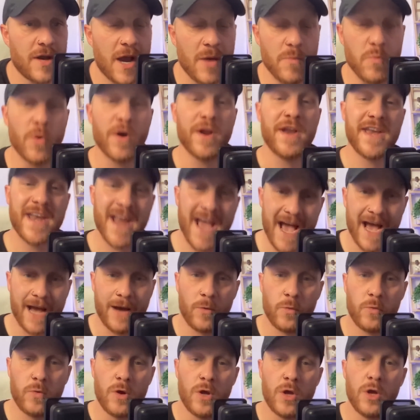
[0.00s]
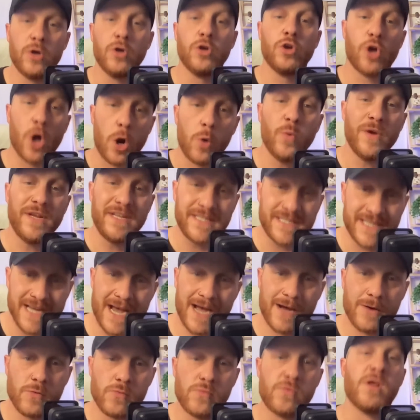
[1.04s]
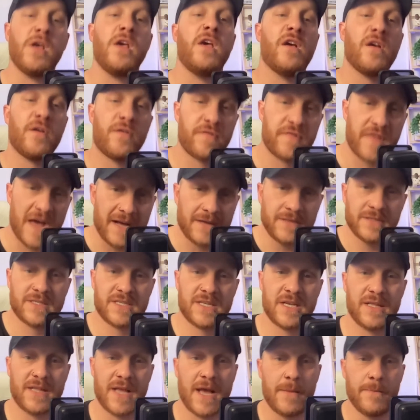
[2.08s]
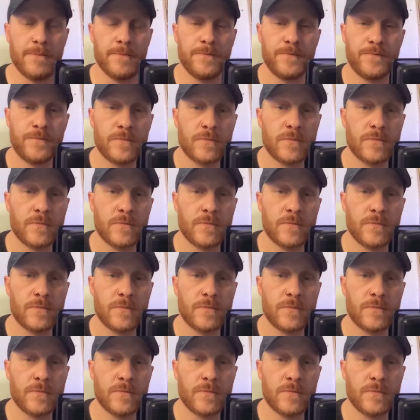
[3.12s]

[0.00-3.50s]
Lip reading: And we're now going down thanks to them.